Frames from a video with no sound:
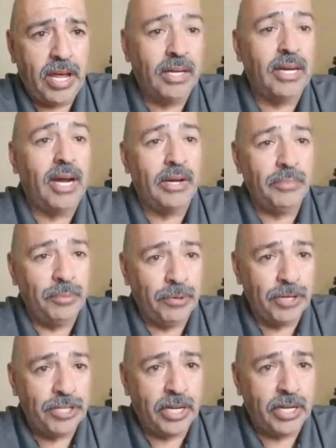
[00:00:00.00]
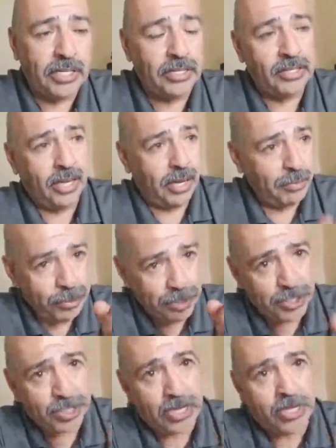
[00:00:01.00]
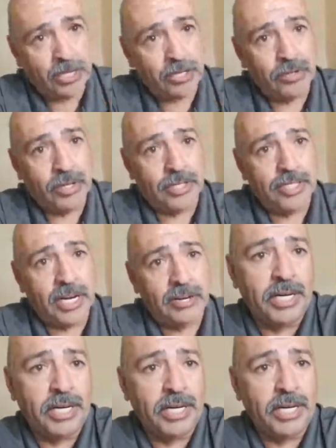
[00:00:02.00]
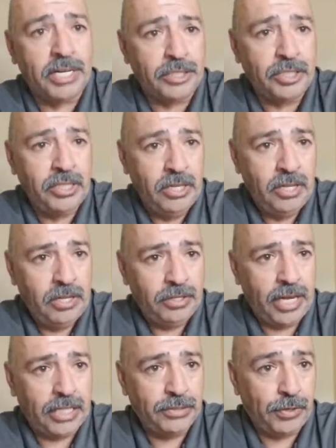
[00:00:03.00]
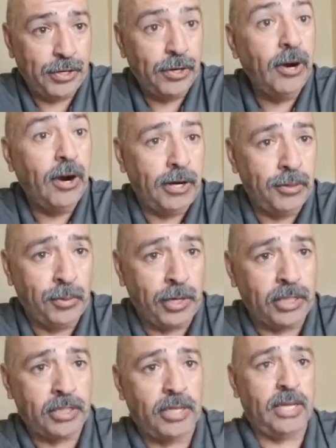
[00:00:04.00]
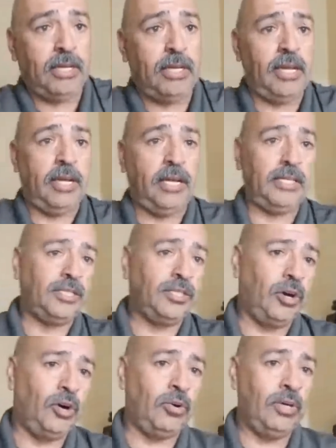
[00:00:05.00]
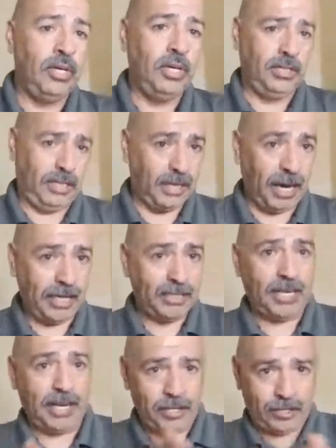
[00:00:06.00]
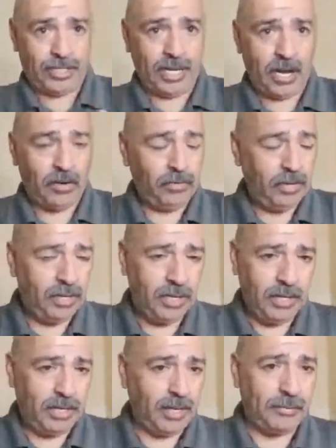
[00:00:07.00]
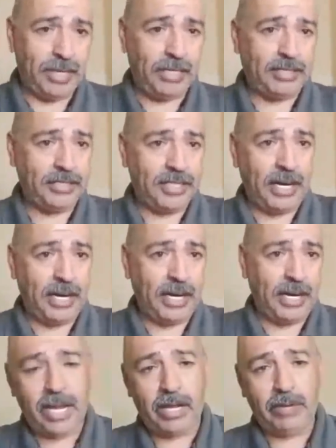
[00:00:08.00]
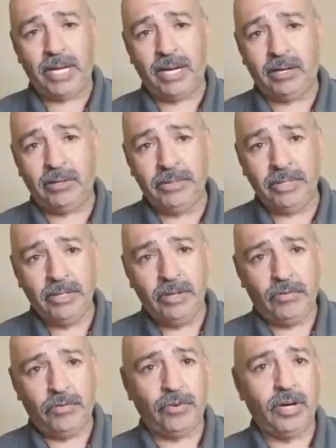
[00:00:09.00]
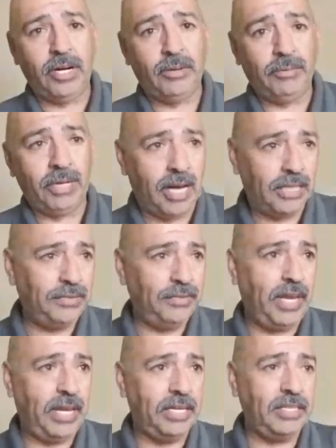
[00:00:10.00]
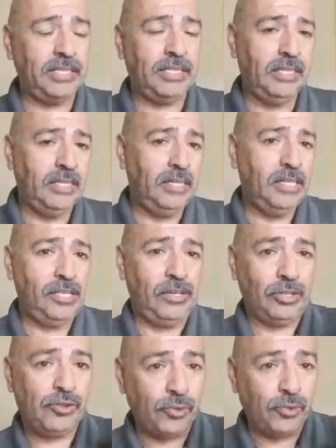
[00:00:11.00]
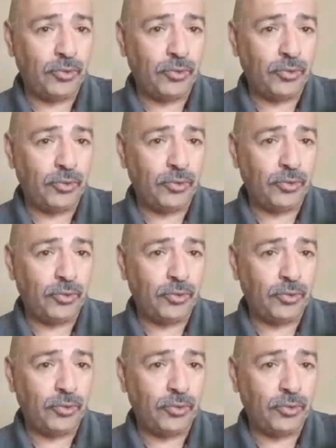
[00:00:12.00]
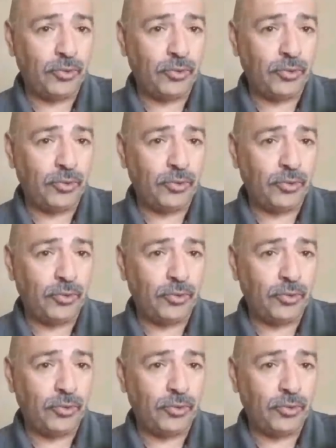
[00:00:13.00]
I appreciate it. Appreciate you there, Terry. Thanks for your hard work. And so guys like yourself, I mean, Terry came down from Las Vegas, drove down to my